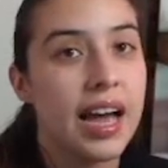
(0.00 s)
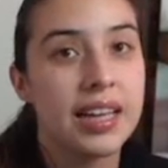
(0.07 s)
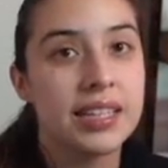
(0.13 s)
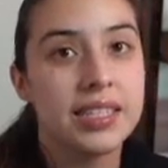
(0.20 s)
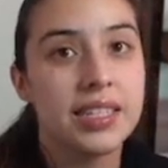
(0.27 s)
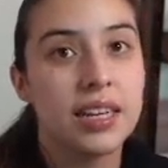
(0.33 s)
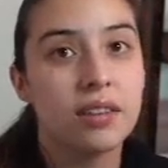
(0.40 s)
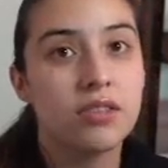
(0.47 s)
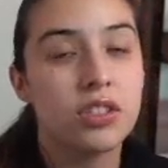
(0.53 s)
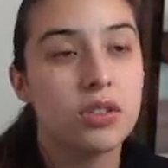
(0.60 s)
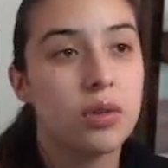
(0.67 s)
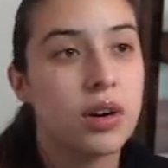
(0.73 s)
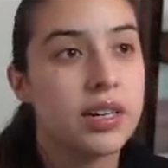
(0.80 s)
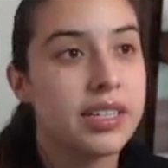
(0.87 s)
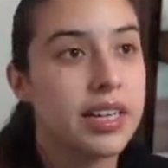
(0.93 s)
stuff to
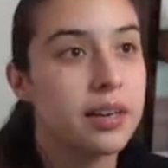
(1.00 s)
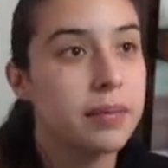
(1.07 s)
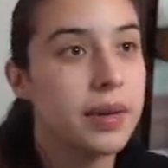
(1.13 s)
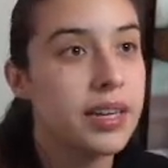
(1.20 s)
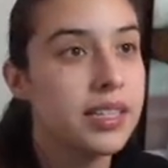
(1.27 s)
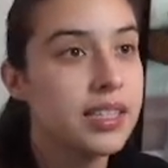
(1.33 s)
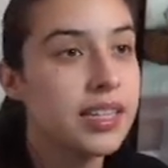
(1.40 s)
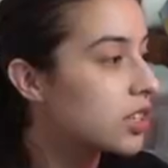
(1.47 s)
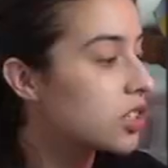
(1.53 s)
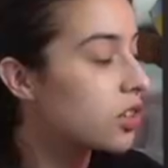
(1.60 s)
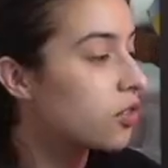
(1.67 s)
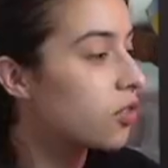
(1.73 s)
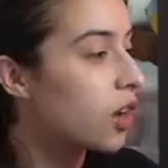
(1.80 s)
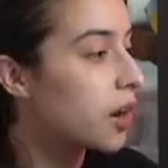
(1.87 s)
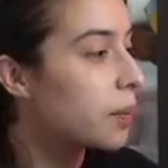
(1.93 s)
our database. So
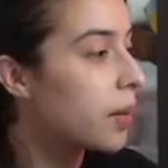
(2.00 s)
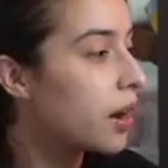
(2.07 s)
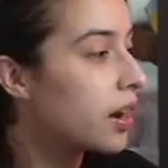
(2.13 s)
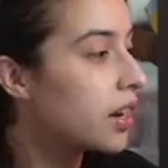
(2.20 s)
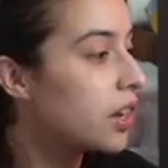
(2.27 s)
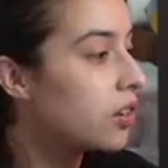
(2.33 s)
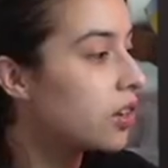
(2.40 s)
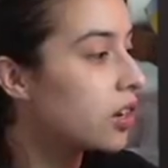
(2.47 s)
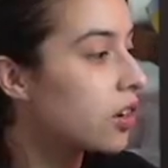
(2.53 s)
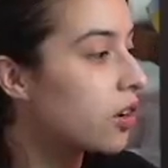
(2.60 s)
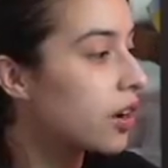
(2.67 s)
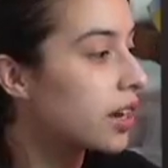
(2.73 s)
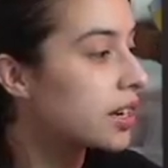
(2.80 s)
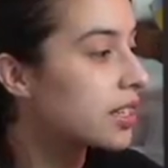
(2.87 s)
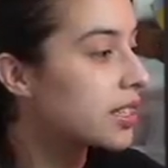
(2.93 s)
for our body, you can go
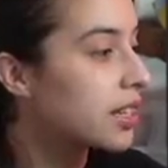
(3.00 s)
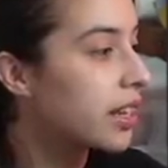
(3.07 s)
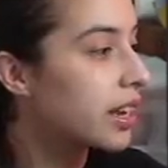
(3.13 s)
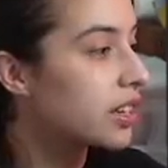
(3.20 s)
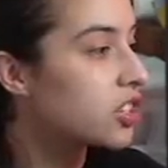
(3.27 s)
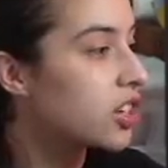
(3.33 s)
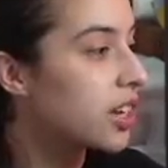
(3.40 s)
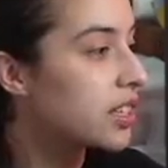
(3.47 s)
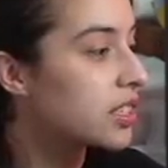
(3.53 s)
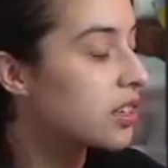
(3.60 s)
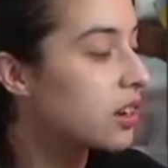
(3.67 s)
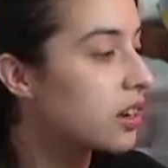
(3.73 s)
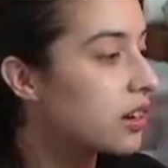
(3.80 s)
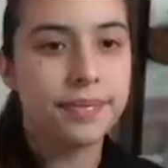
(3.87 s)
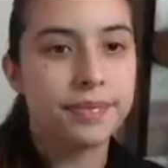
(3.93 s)
ahead and select
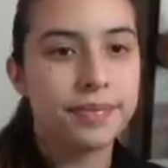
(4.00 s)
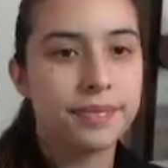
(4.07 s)
JSON.